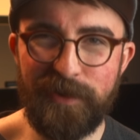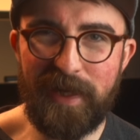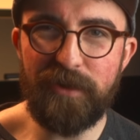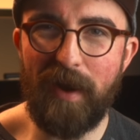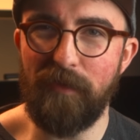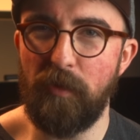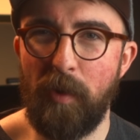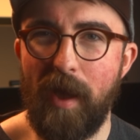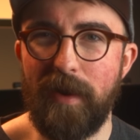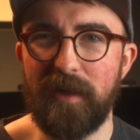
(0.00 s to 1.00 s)
unique travel
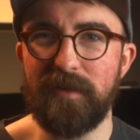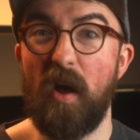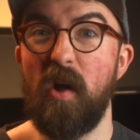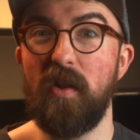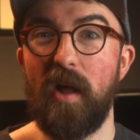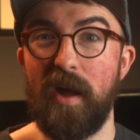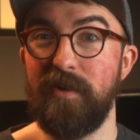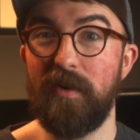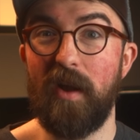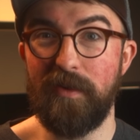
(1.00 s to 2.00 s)
products, all
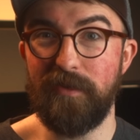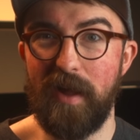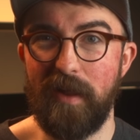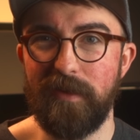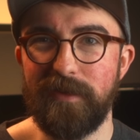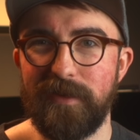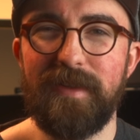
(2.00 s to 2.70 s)
under $100.